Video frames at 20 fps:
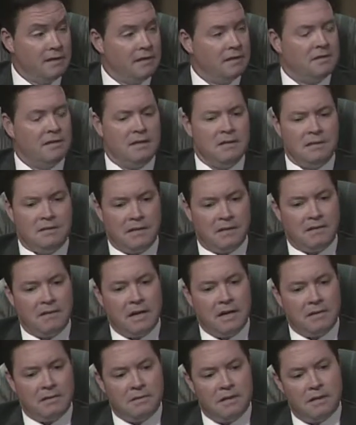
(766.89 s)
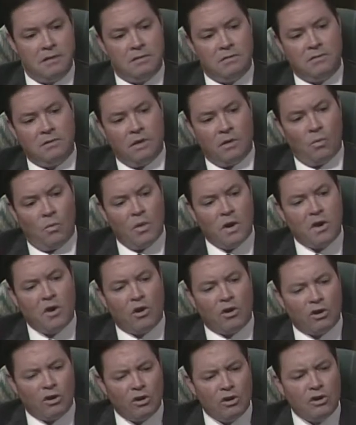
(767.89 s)
That we
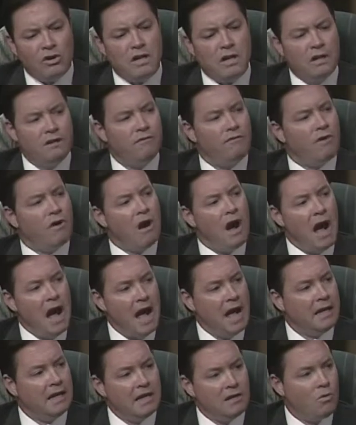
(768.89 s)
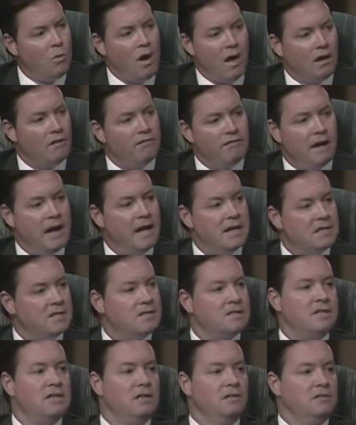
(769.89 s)
are looking for highly qualified,
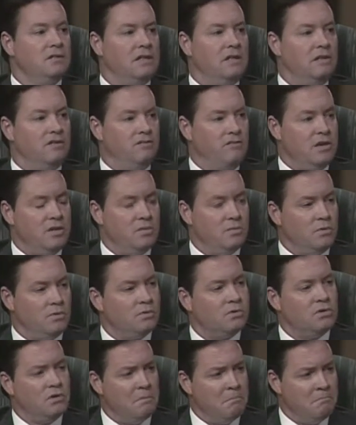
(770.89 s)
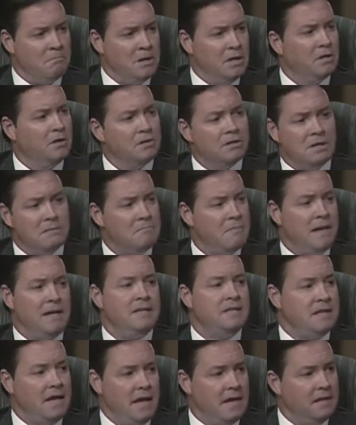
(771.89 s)
skilled individuals to build and
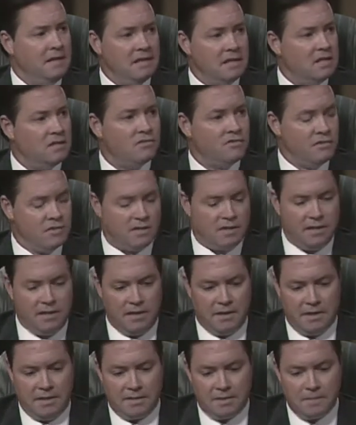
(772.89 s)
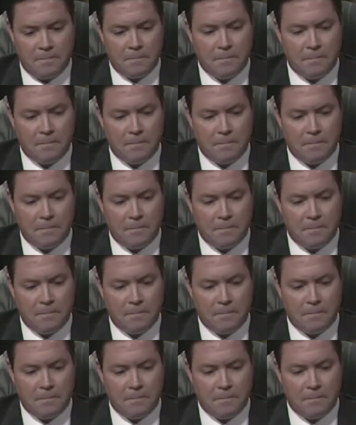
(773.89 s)
maintain these facilities.